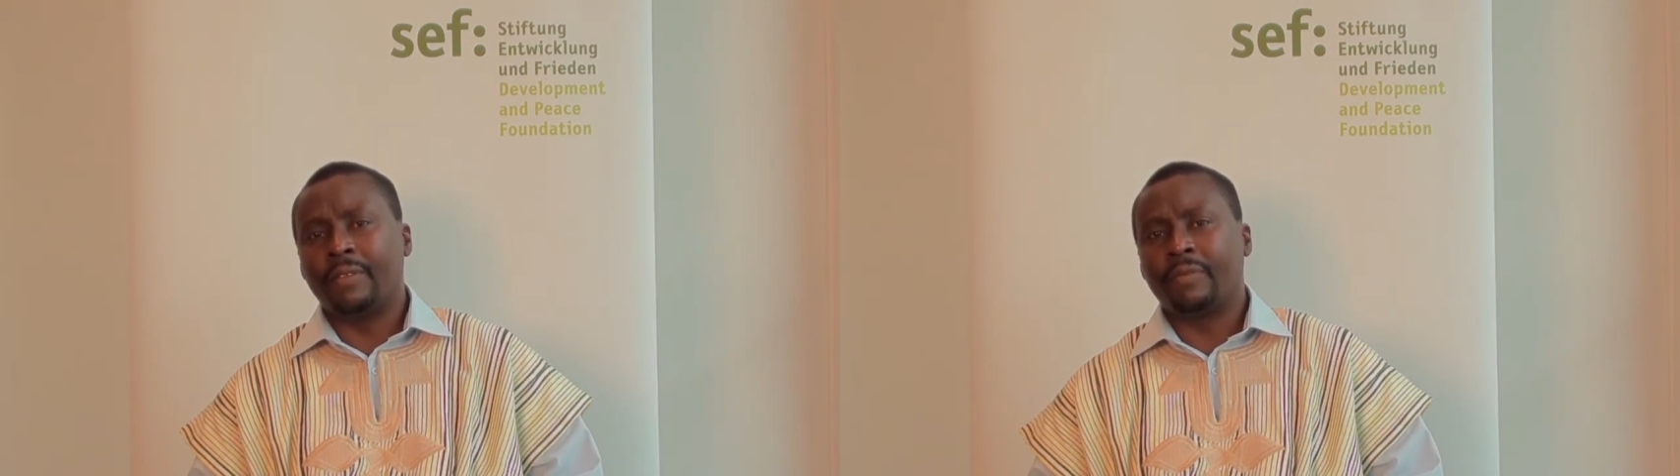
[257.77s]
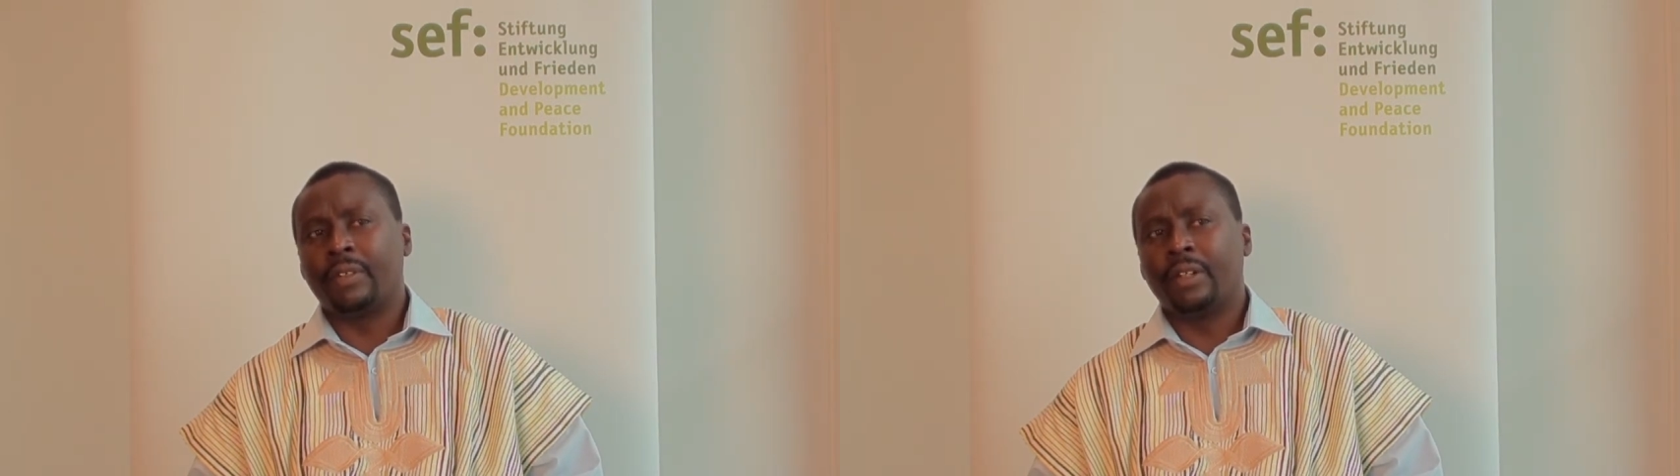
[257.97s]

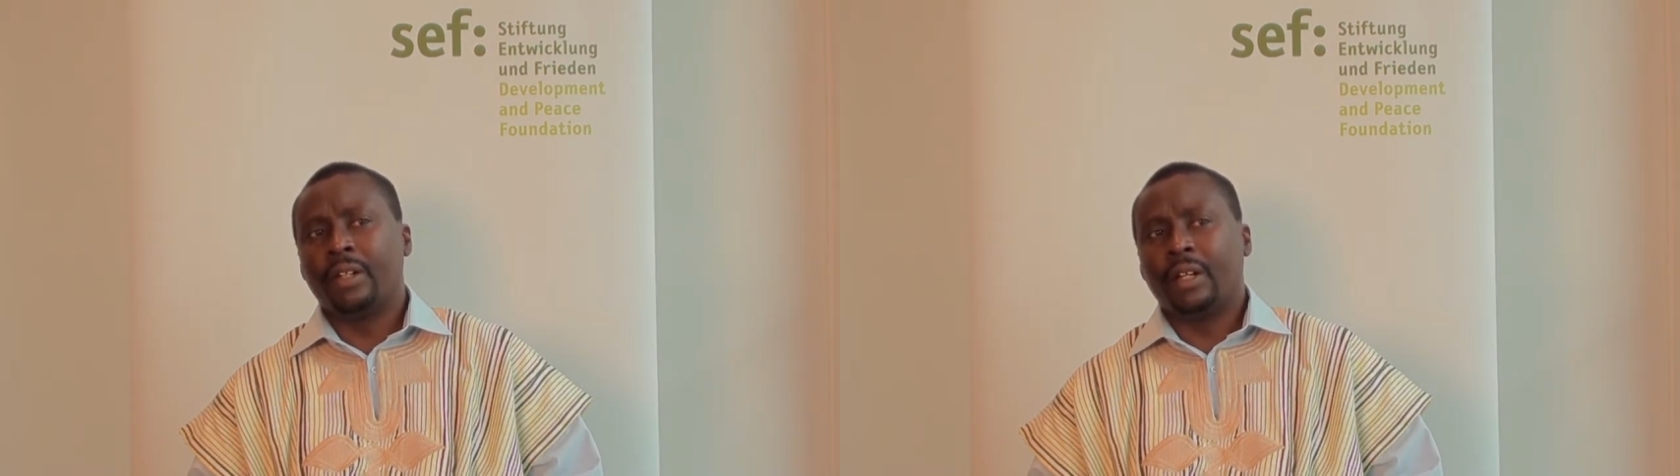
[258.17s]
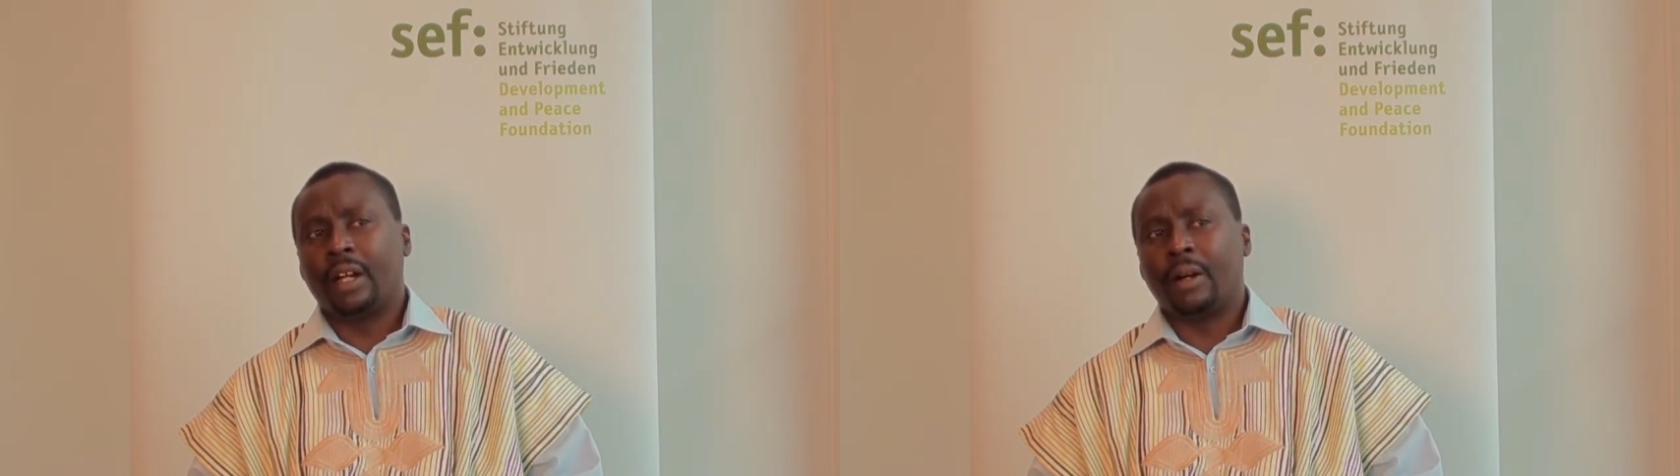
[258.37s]
if
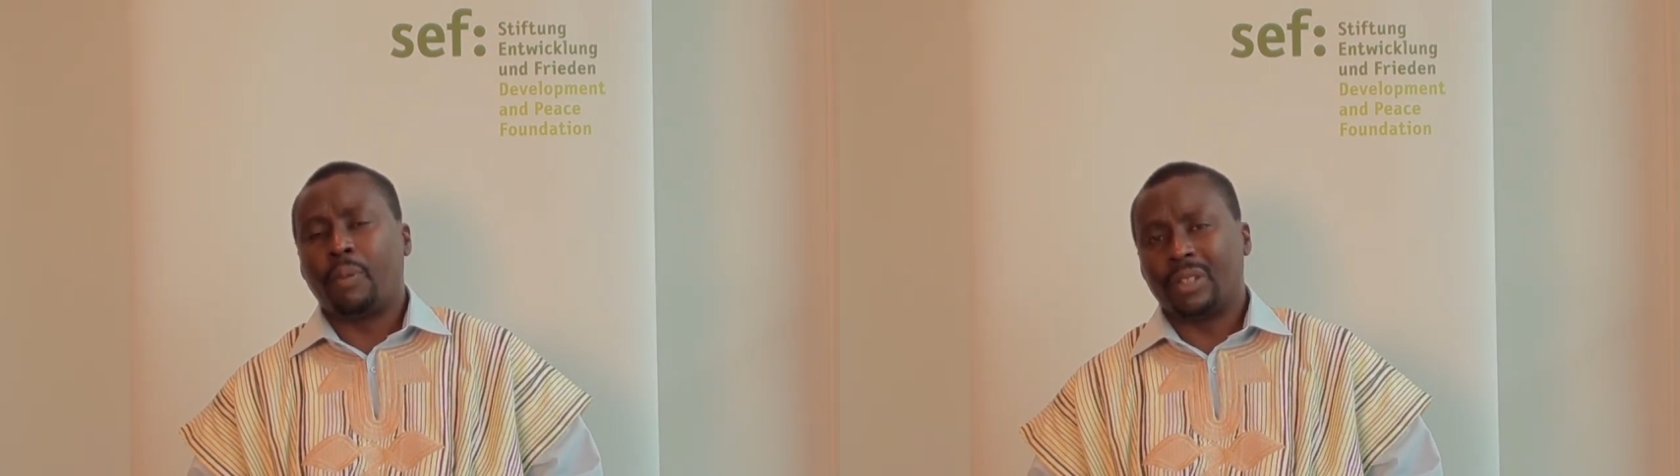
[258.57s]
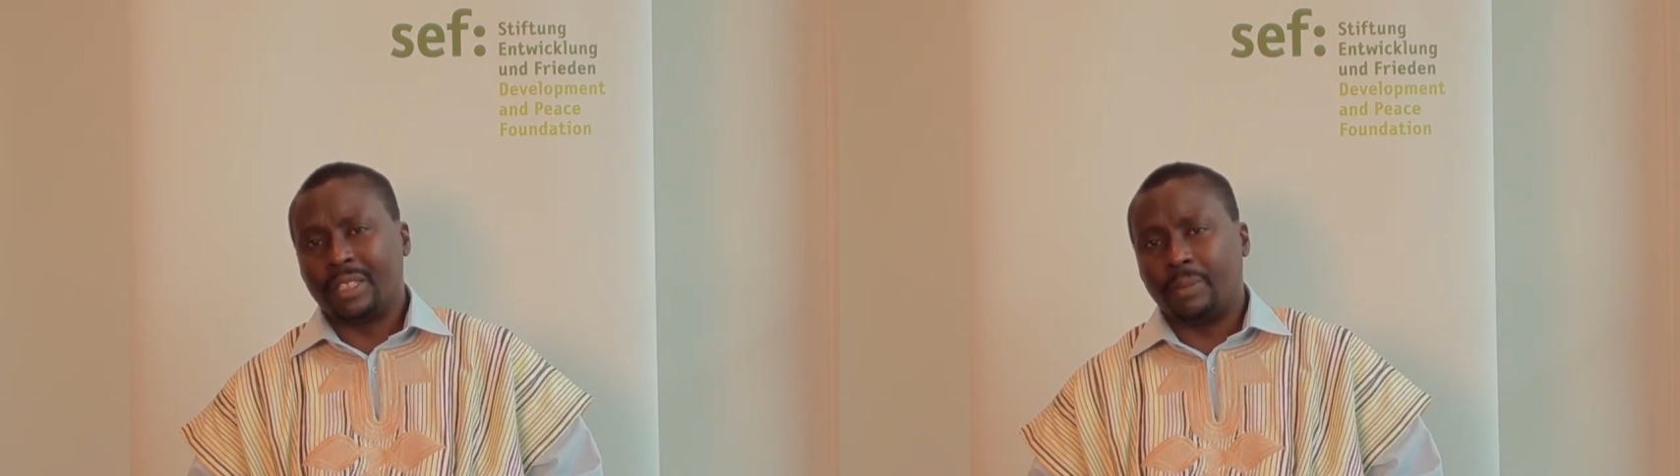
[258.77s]

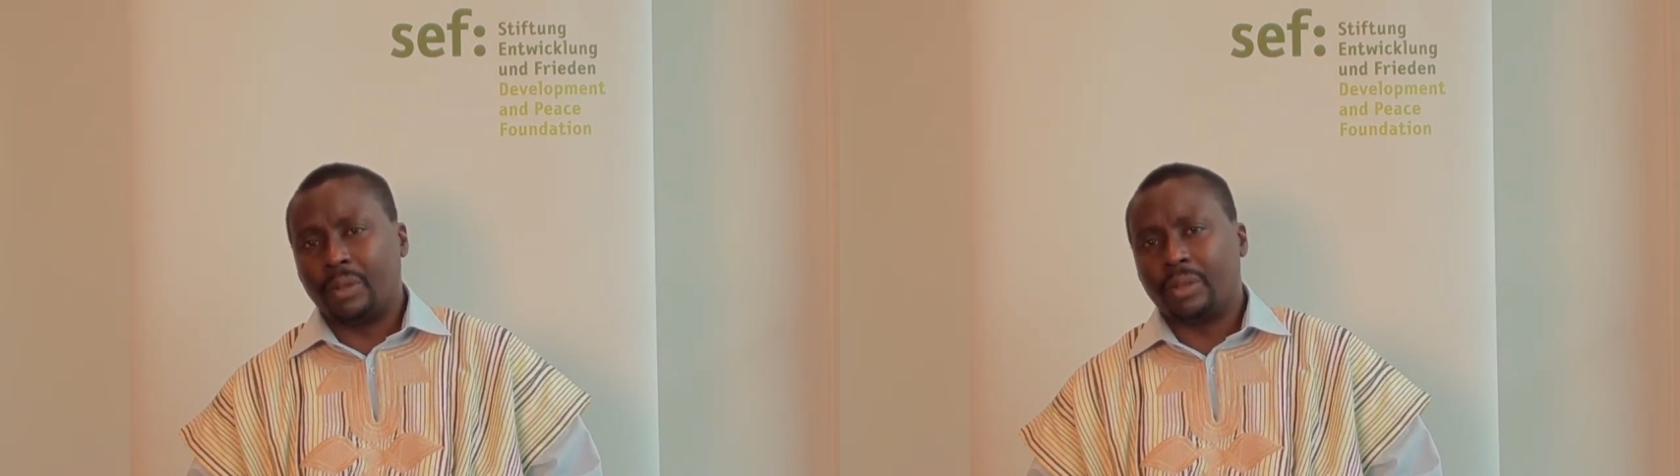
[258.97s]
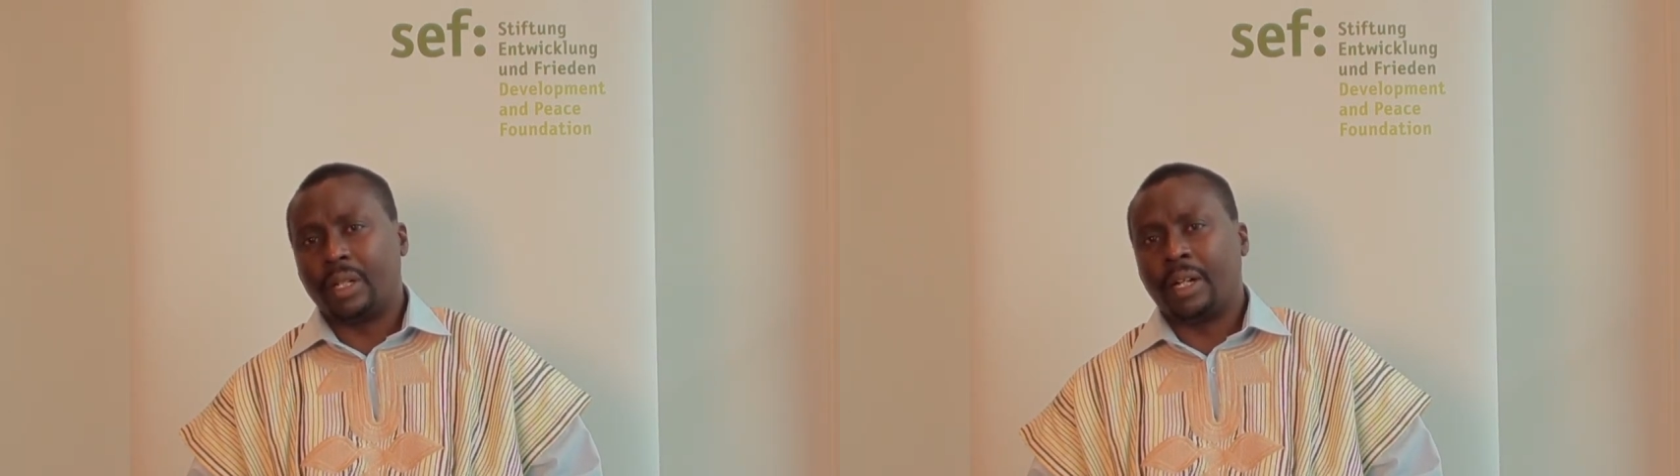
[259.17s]

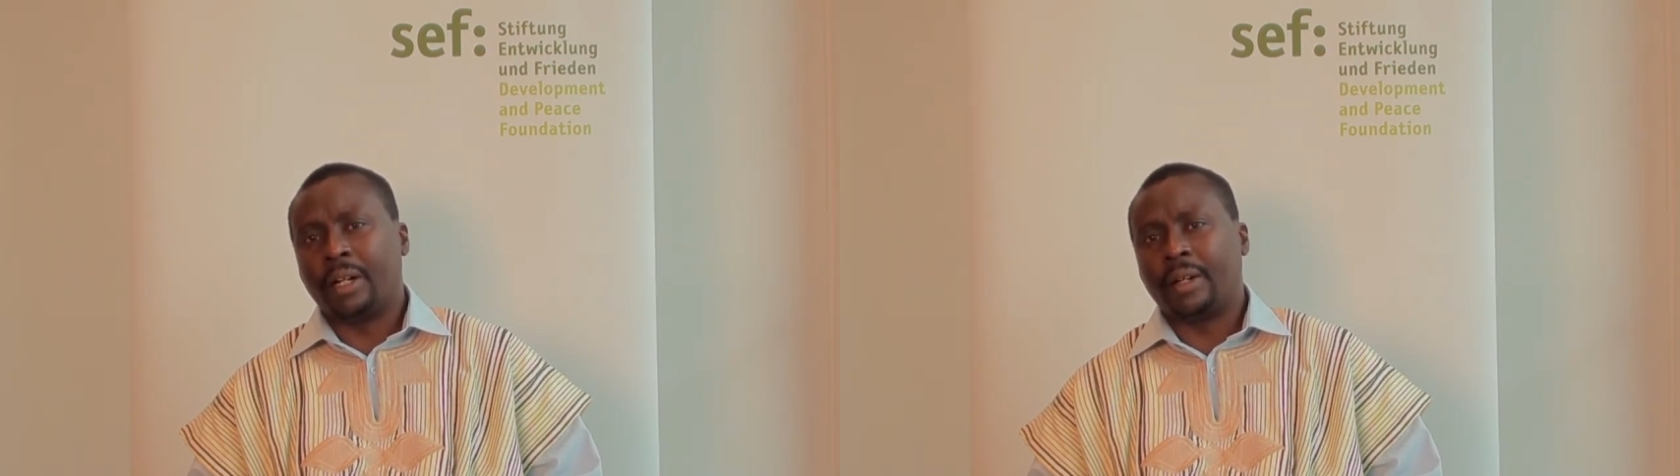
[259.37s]
possible,